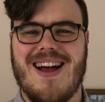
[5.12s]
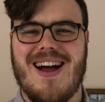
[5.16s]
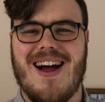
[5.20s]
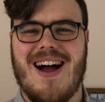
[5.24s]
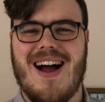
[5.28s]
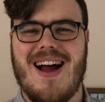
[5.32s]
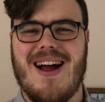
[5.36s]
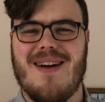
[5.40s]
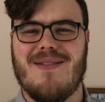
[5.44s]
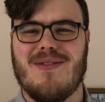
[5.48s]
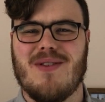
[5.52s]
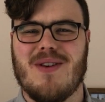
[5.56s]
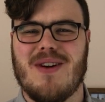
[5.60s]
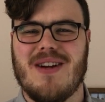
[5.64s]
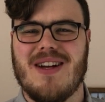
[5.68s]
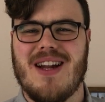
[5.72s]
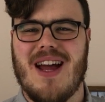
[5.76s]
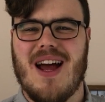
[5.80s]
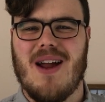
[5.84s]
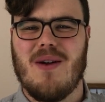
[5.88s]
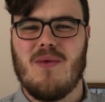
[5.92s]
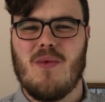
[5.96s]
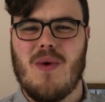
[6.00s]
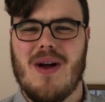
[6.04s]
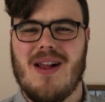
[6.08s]
Hi everyone,
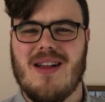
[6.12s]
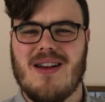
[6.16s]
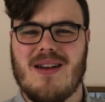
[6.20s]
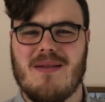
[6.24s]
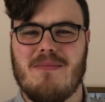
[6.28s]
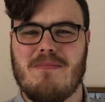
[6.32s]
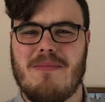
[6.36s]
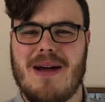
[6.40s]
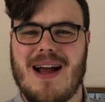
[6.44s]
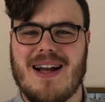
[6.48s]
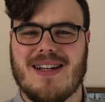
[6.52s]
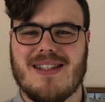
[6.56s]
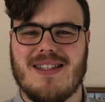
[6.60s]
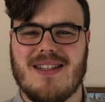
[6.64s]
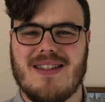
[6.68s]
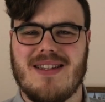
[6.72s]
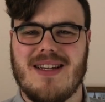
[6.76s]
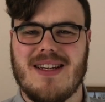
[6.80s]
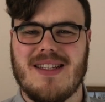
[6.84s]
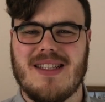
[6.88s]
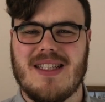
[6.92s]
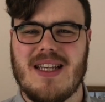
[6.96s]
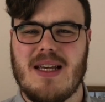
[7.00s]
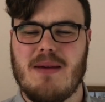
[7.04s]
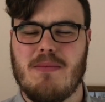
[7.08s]
and welcome back to
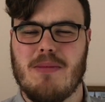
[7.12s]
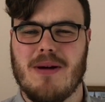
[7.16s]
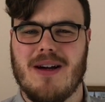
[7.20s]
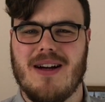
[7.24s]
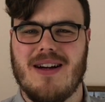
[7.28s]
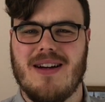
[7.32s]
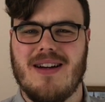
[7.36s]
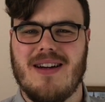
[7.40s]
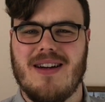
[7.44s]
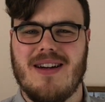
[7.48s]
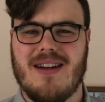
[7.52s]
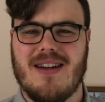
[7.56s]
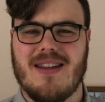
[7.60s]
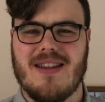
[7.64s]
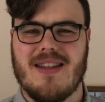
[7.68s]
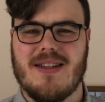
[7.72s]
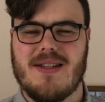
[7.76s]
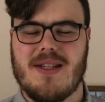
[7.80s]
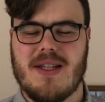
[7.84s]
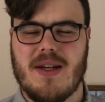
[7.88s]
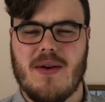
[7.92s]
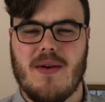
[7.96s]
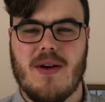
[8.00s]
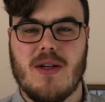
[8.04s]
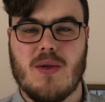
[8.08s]
Dig Deeper, the
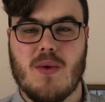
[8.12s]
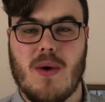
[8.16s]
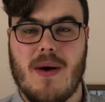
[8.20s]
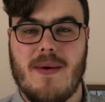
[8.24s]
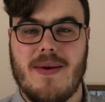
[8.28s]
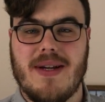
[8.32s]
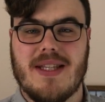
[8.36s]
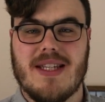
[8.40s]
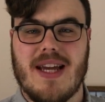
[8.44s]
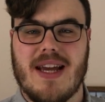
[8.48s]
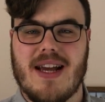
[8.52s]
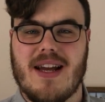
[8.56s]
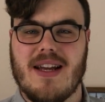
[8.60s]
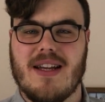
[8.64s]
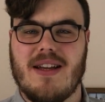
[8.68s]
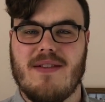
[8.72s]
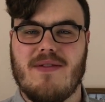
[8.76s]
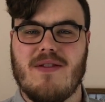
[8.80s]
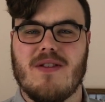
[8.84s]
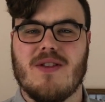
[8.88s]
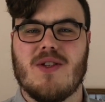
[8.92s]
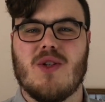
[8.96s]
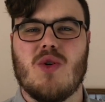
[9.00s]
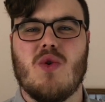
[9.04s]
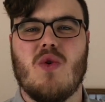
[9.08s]
series where we take a
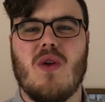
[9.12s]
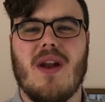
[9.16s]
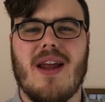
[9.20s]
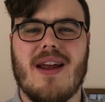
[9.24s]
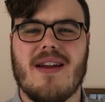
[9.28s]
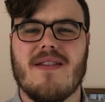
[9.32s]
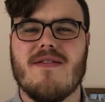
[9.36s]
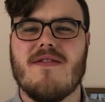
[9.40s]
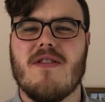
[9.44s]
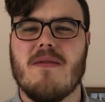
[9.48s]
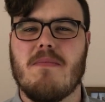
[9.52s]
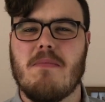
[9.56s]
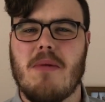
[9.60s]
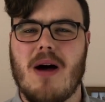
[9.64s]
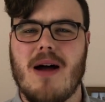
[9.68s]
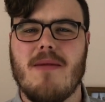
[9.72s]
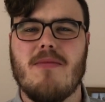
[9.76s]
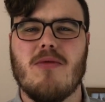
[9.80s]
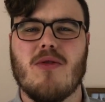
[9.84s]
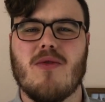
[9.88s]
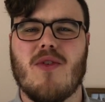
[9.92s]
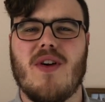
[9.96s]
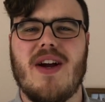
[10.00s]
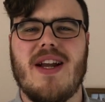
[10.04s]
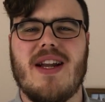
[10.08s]
different tool out of the
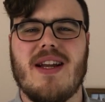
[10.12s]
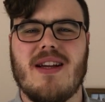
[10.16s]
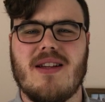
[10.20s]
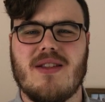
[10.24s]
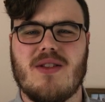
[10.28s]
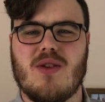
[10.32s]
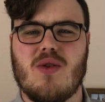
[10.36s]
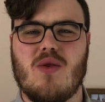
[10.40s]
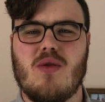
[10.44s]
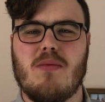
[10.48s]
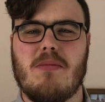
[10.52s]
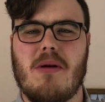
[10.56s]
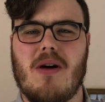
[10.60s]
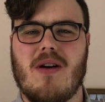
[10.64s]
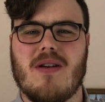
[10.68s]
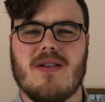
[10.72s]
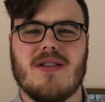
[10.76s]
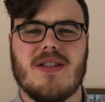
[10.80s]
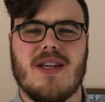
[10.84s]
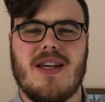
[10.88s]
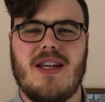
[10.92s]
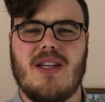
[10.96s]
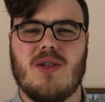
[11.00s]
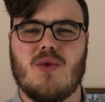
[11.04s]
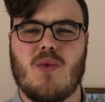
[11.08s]
Bible reading toolbox
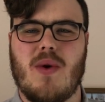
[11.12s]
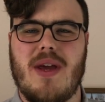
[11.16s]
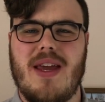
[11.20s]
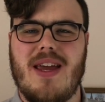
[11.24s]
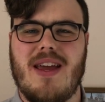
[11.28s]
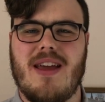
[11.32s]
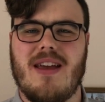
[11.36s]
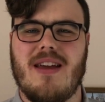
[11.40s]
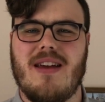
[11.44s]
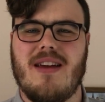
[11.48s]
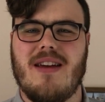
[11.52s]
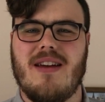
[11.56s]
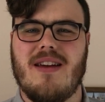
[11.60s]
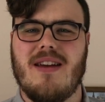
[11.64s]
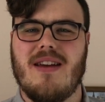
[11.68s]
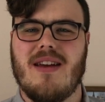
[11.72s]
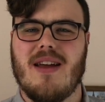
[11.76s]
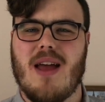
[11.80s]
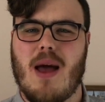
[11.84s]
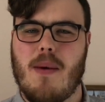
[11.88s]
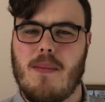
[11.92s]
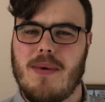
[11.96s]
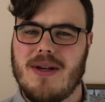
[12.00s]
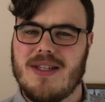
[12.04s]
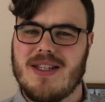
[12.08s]
each week
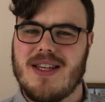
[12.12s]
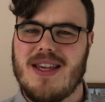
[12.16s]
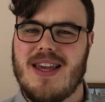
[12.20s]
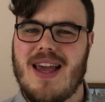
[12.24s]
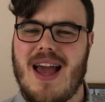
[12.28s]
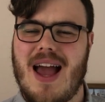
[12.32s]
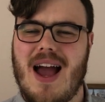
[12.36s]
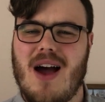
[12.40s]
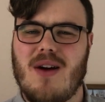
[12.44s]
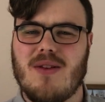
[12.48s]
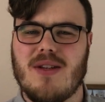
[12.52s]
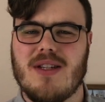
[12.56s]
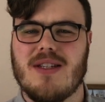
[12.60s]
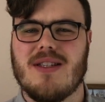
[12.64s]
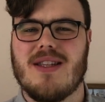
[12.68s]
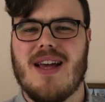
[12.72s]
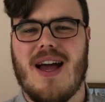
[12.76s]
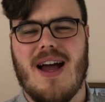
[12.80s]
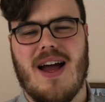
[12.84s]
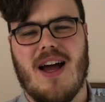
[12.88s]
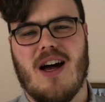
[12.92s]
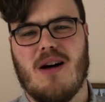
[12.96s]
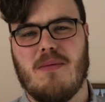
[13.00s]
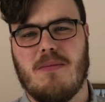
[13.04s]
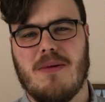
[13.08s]
and we see how does that
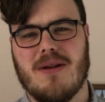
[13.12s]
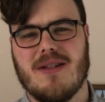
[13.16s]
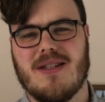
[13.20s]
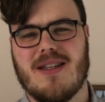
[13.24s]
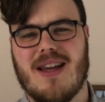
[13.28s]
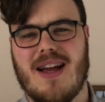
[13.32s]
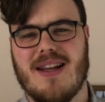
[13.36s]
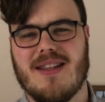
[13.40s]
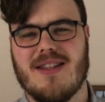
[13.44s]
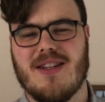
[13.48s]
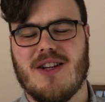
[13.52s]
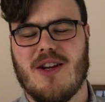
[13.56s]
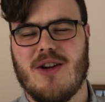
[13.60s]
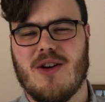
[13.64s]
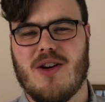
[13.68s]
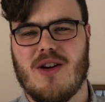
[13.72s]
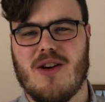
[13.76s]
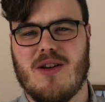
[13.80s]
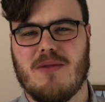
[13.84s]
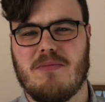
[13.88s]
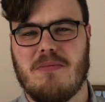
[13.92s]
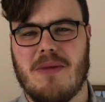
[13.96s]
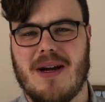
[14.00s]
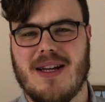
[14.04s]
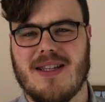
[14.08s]
help us get to know
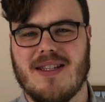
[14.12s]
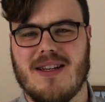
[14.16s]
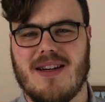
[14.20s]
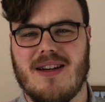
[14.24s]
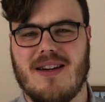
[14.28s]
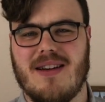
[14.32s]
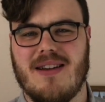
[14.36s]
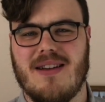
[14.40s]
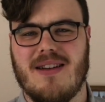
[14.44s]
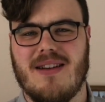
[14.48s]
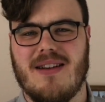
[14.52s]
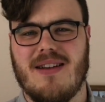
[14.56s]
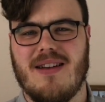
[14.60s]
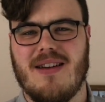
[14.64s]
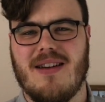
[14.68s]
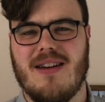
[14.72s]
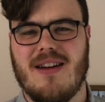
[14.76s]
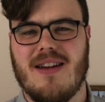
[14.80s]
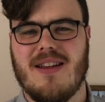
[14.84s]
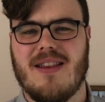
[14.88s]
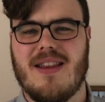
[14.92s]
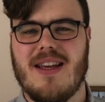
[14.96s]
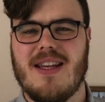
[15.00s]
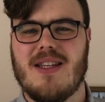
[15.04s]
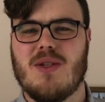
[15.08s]
God better.
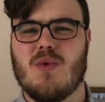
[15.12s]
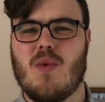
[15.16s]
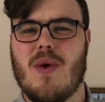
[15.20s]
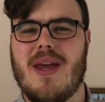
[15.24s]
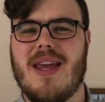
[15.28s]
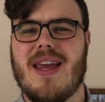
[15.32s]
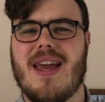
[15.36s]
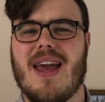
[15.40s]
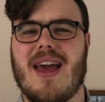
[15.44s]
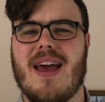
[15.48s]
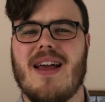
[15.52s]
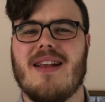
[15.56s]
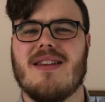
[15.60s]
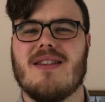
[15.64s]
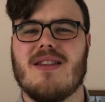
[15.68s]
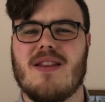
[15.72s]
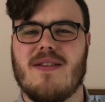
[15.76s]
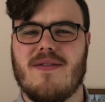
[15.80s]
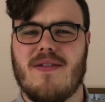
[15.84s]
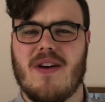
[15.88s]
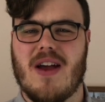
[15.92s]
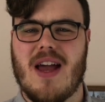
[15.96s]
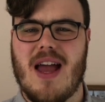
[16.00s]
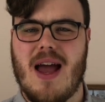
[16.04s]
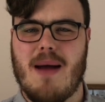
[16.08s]
This week it's the
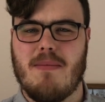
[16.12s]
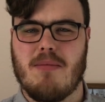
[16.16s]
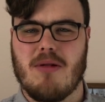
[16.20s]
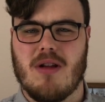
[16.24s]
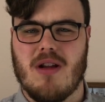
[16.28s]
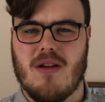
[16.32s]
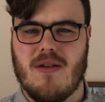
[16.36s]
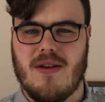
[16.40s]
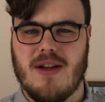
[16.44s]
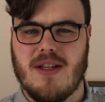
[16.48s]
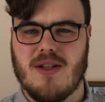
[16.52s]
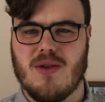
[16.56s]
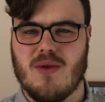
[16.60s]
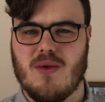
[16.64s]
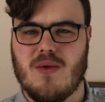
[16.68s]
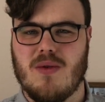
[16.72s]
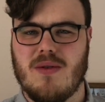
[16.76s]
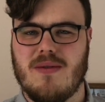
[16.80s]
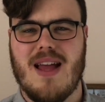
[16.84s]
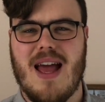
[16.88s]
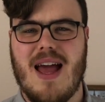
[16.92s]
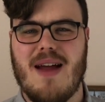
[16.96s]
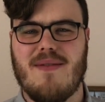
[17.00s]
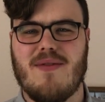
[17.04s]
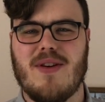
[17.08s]
vocabulary tool.
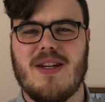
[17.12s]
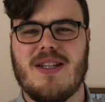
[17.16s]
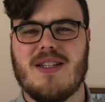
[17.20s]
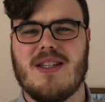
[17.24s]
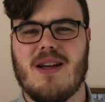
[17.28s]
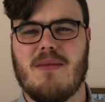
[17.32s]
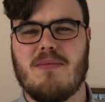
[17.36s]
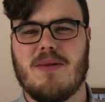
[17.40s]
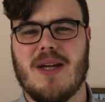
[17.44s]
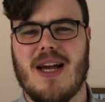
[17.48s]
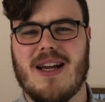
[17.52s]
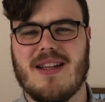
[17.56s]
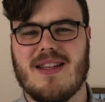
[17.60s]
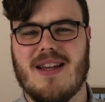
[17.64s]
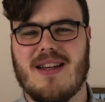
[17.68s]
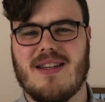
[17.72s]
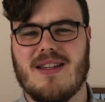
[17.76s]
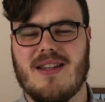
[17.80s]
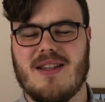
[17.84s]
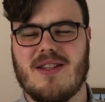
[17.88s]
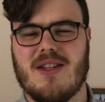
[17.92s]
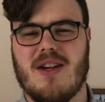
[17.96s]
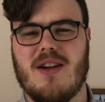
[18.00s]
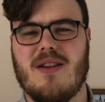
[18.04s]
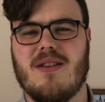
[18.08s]
Every subject has
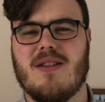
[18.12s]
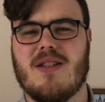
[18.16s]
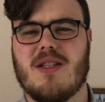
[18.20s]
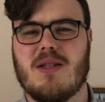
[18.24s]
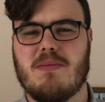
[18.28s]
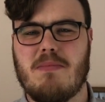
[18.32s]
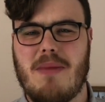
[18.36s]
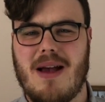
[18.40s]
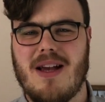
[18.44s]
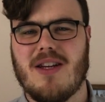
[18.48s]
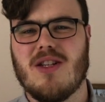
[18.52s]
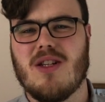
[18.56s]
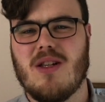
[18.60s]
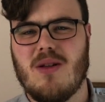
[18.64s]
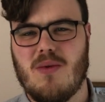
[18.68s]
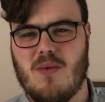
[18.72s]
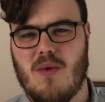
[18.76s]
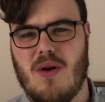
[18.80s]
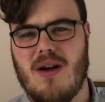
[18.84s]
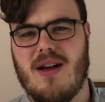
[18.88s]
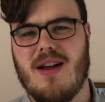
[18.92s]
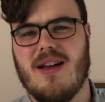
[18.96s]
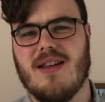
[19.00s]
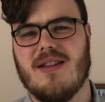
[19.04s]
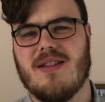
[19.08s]
its own special
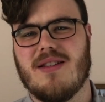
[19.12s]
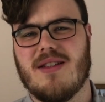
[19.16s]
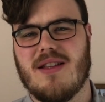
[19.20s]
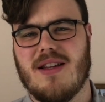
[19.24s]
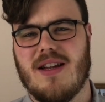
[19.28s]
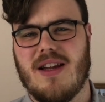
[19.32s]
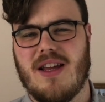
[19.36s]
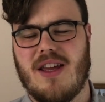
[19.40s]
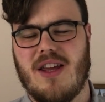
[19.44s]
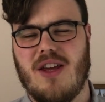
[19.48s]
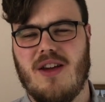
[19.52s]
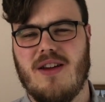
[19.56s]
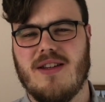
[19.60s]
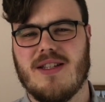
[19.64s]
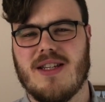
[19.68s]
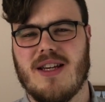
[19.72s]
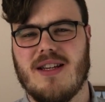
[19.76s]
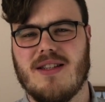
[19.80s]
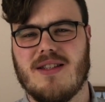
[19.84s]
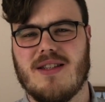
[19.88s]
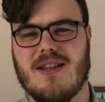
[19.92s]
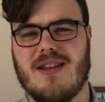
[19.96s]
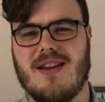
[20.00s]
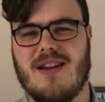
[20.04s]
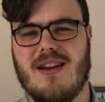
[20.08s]
words that it
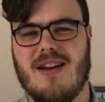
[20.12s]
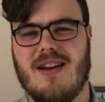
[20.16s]
uses.